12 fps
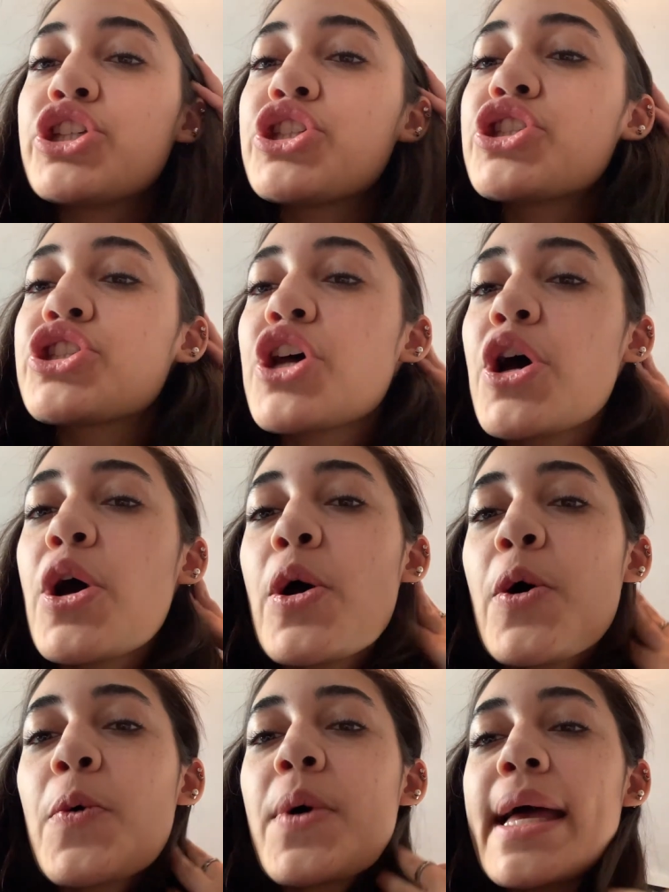
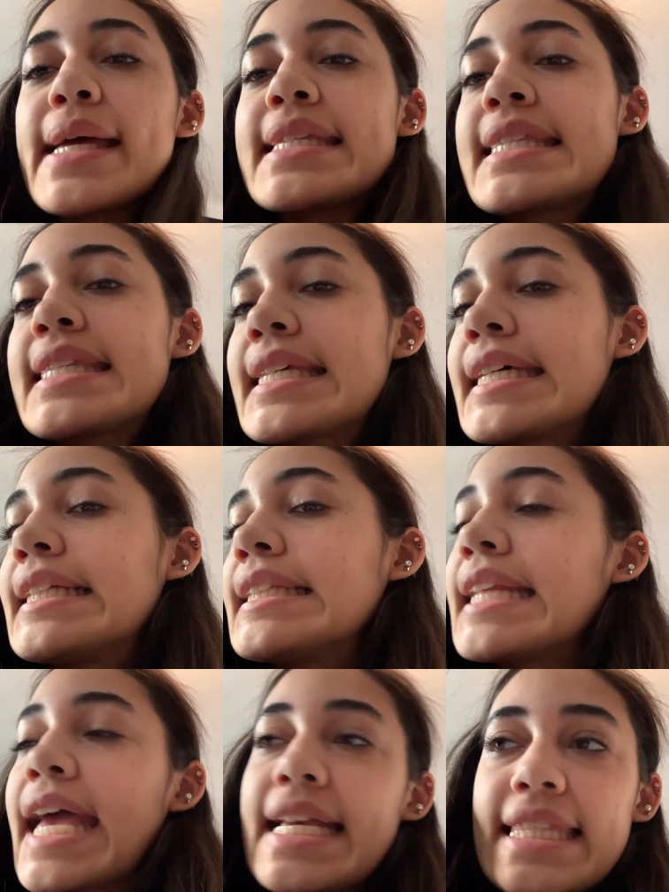So, until
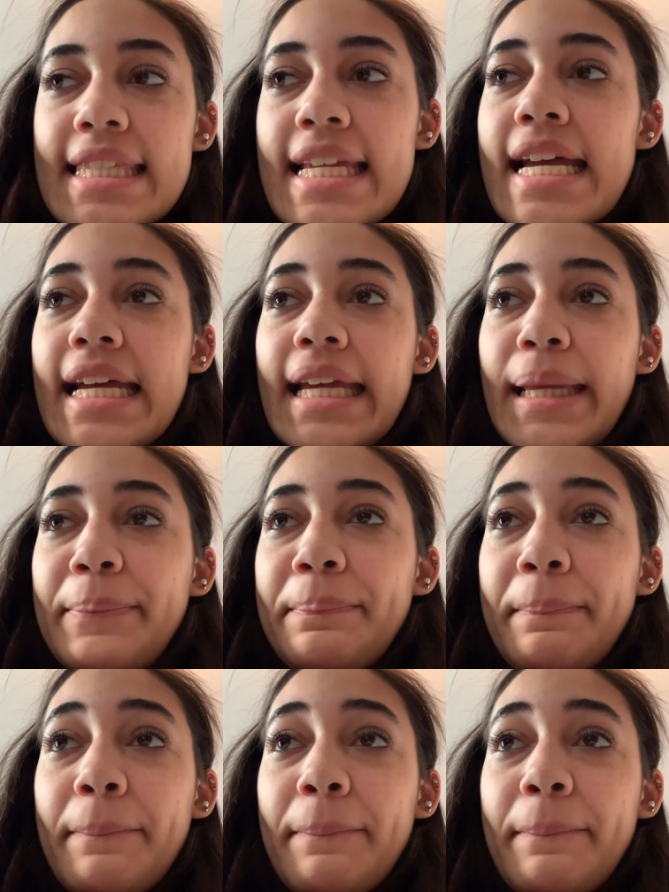next time,